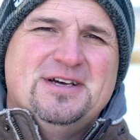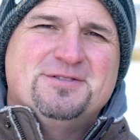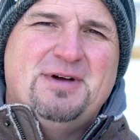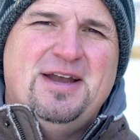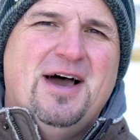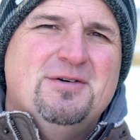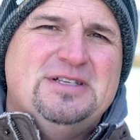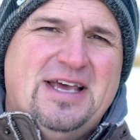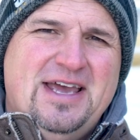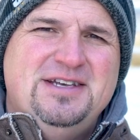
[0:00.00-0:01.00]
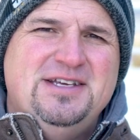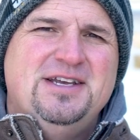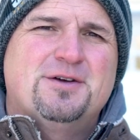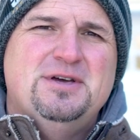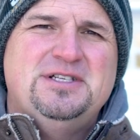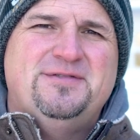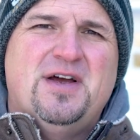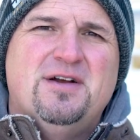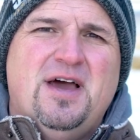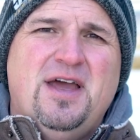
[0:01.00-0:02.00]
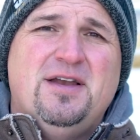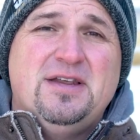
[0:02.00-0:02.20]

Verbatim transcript: us, right now it's 18 degrees Fahrenheit